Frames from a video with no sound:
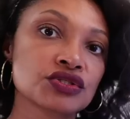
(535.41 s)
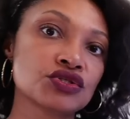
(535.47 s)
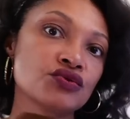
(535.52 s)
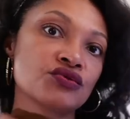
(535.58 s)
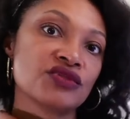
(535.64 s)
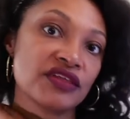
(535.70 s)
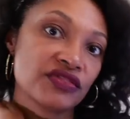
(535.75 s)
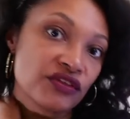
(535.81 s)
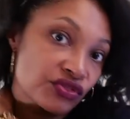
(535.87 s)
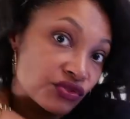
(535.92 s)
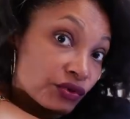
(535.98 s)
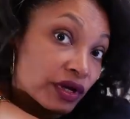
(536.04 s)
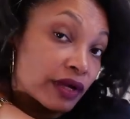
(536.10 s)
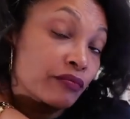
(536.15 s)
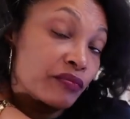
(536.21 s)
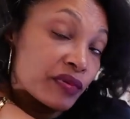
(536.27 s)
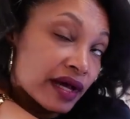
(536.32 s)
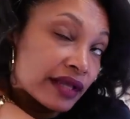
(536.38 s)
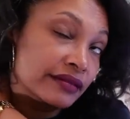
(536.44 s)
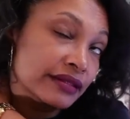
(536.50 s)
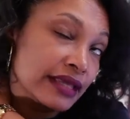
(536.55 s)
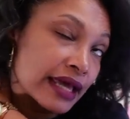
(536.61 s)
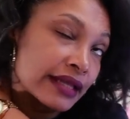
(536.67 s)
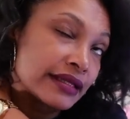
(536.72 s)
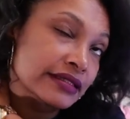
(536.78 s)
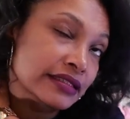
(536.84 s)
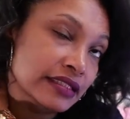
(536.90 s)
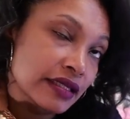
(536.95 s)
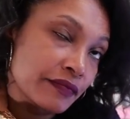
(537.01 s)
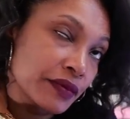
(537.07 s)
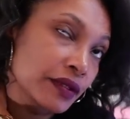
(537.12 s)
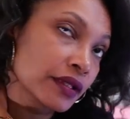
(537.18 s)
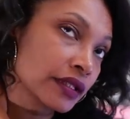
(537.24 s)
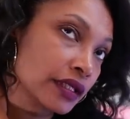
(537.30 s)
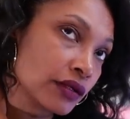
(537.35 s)
two than the three, but that is
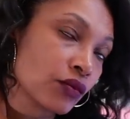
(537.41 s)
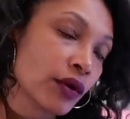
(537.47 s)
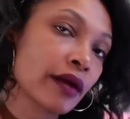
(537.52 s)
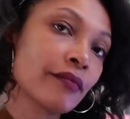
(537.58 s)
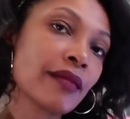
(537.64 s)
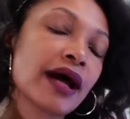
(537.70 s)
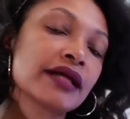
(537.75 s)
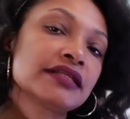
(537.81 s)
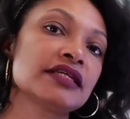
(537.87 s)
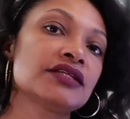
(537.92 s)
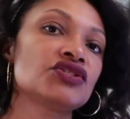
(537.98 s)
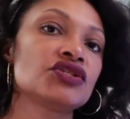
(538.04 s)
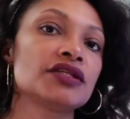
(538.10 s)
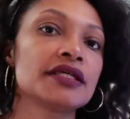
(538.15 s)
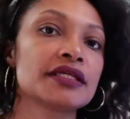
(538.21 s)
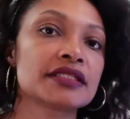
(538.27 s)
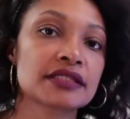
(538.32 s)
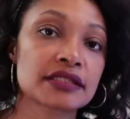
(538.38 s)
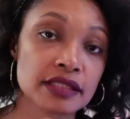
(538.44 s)
typically where my attention is,